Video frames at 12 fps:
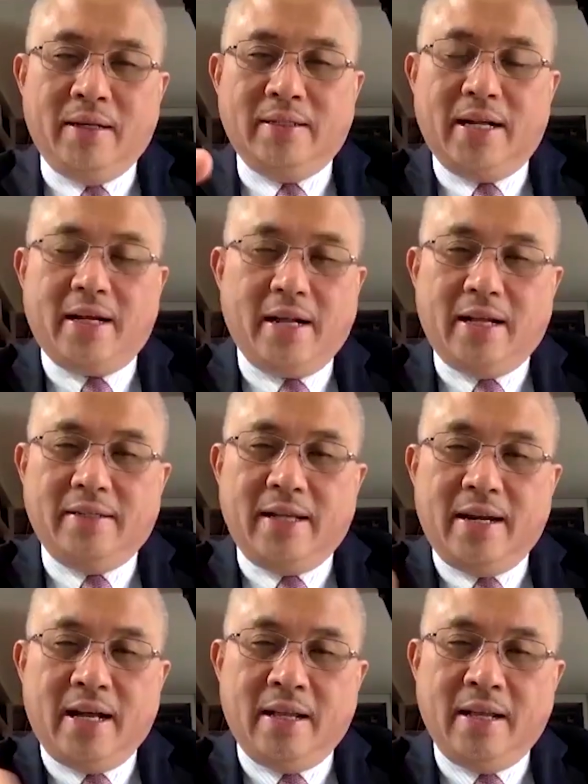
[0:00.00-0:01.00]
And
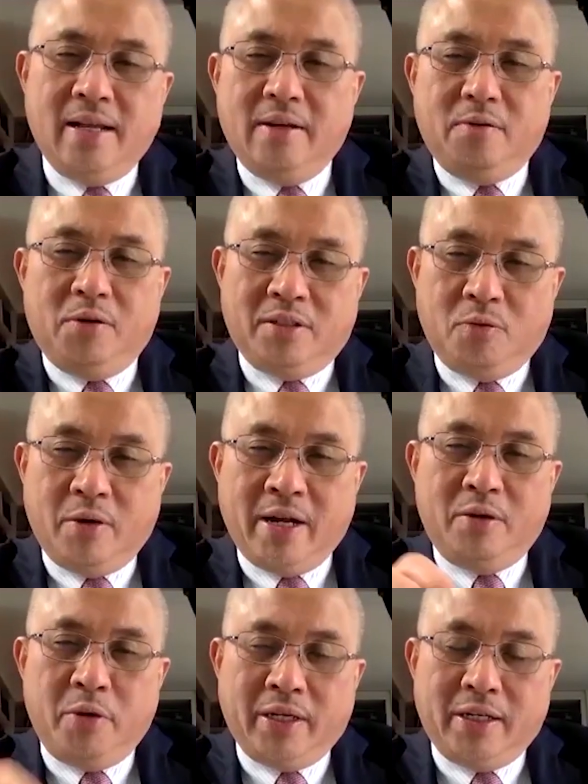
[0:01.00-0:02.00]
Khazanah was the
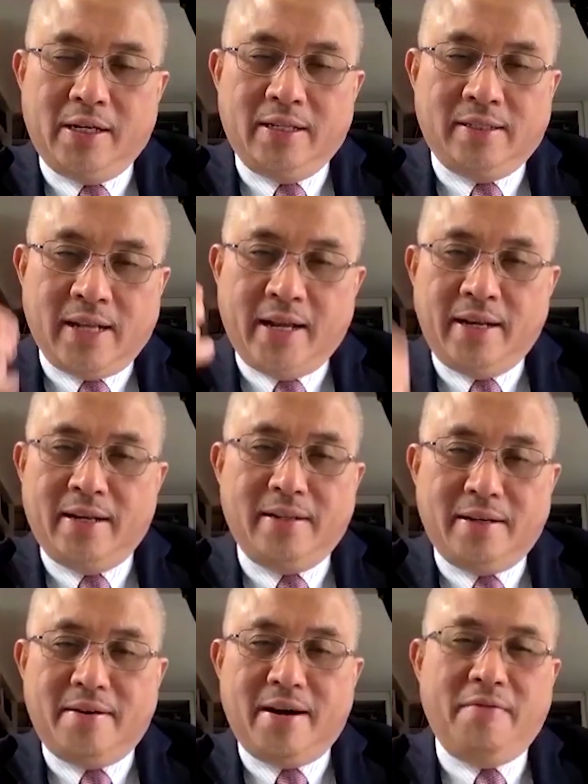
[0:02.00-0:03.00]
one doing the design
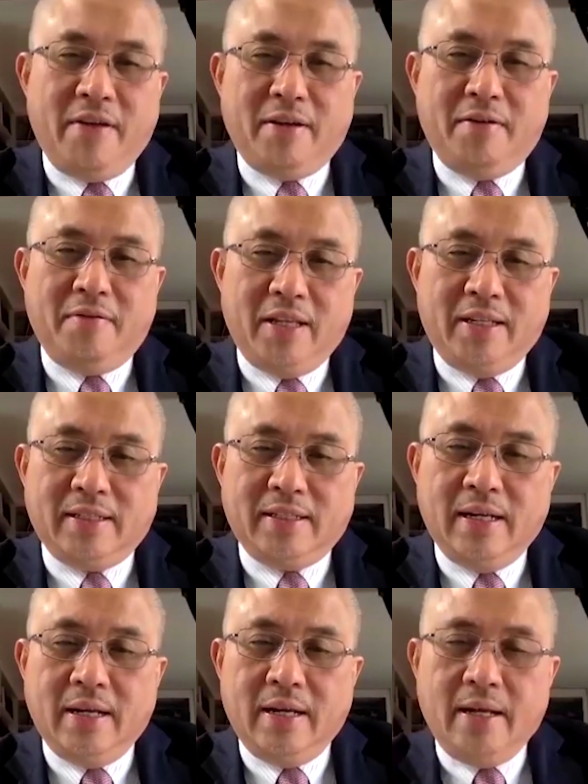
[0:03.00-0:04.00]
and the driving of
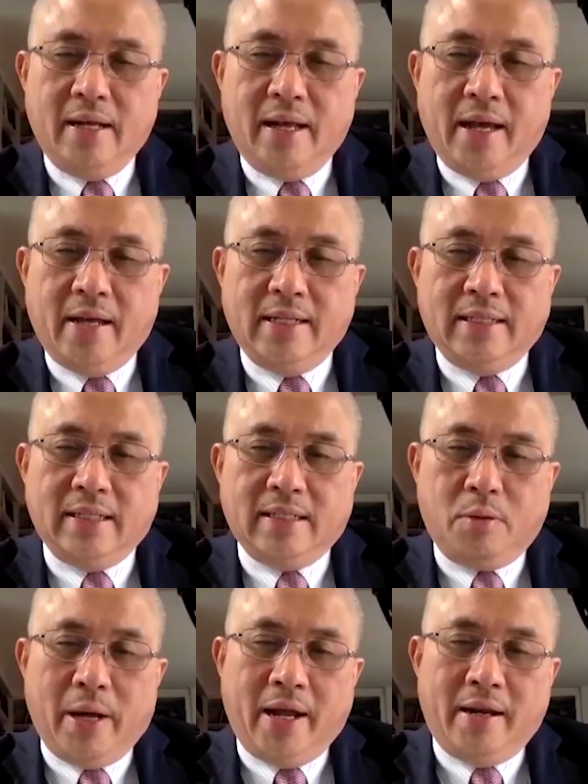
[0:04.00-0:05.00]
this. And this
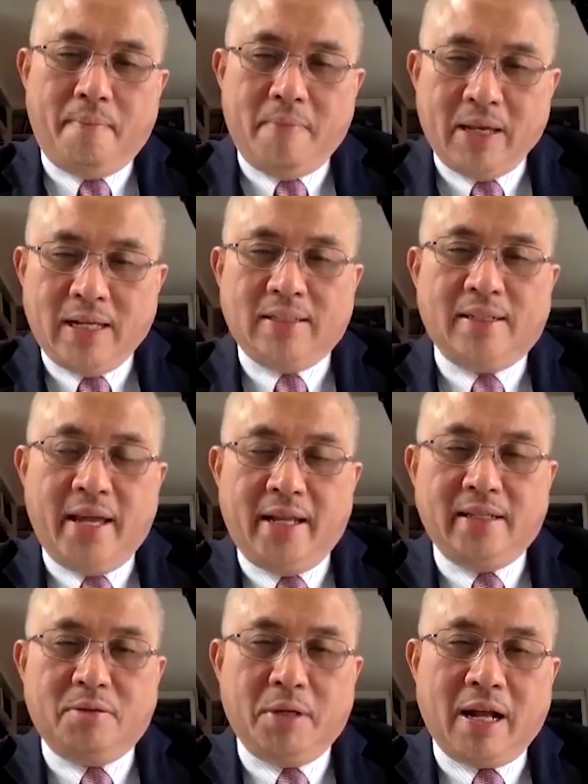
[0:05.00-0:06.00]
is where the biggest
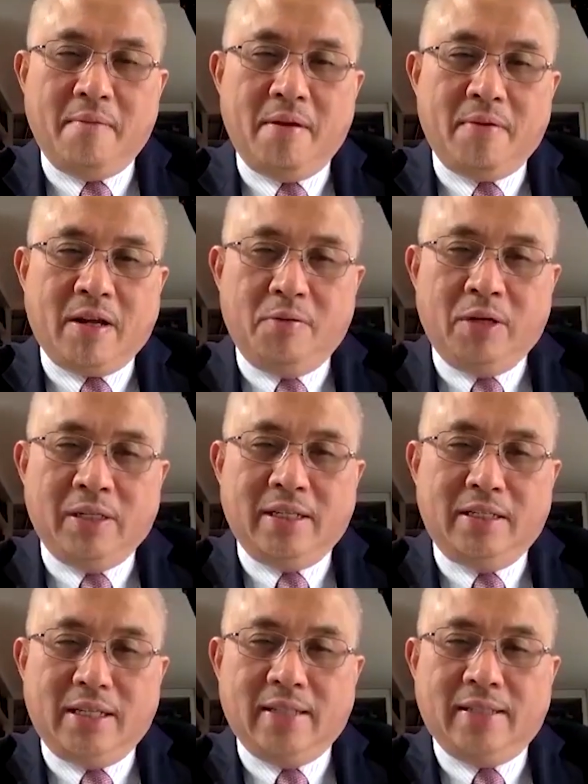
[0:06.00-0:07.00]
gains were coming, because it
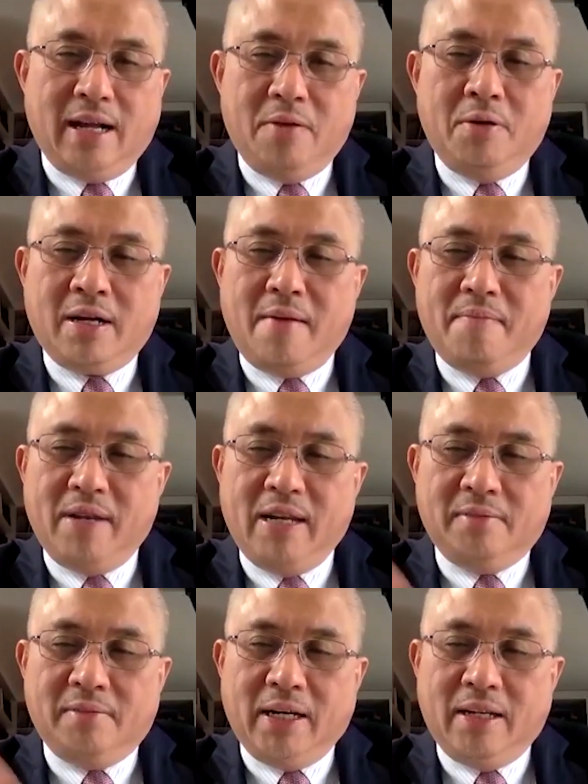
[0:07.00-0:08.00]
wasn't just our
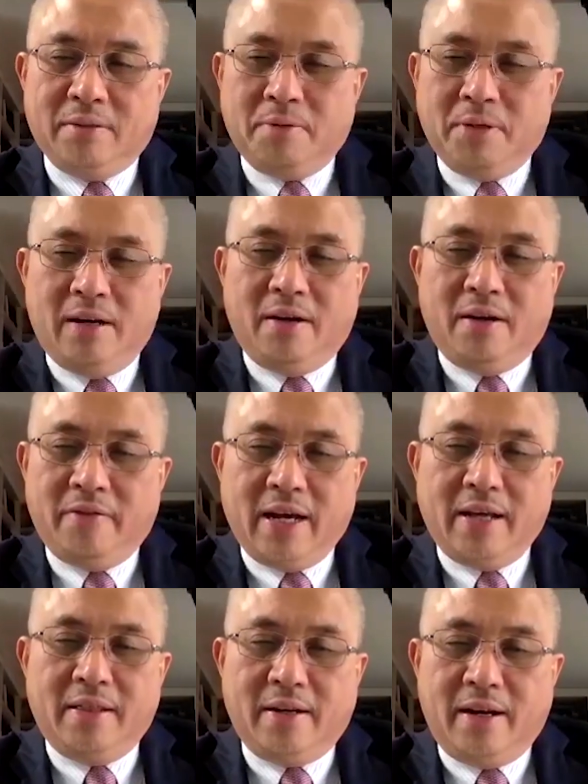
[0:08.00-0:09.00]
companies, but this were a lot of
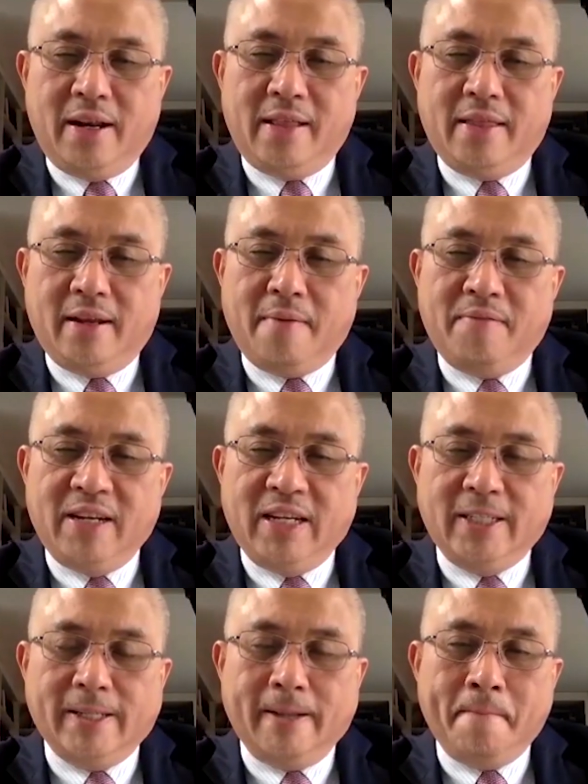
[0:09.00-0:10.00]
the other related
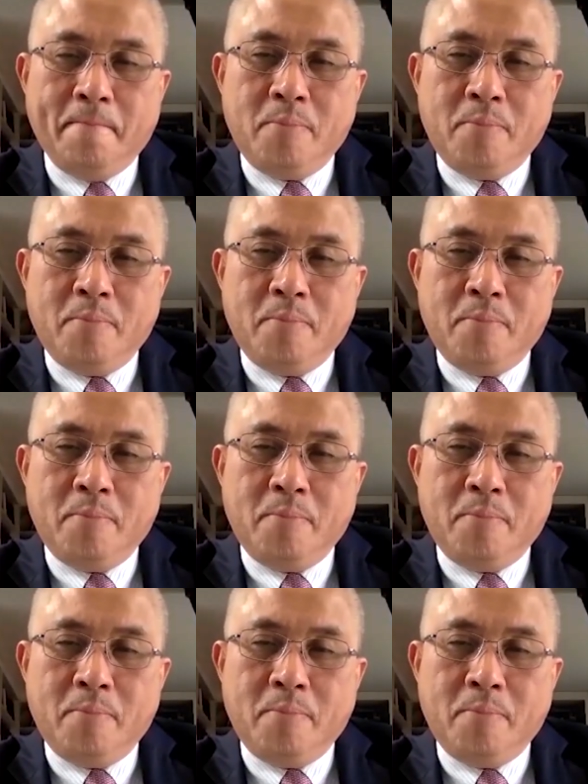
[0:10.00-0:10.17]
companies.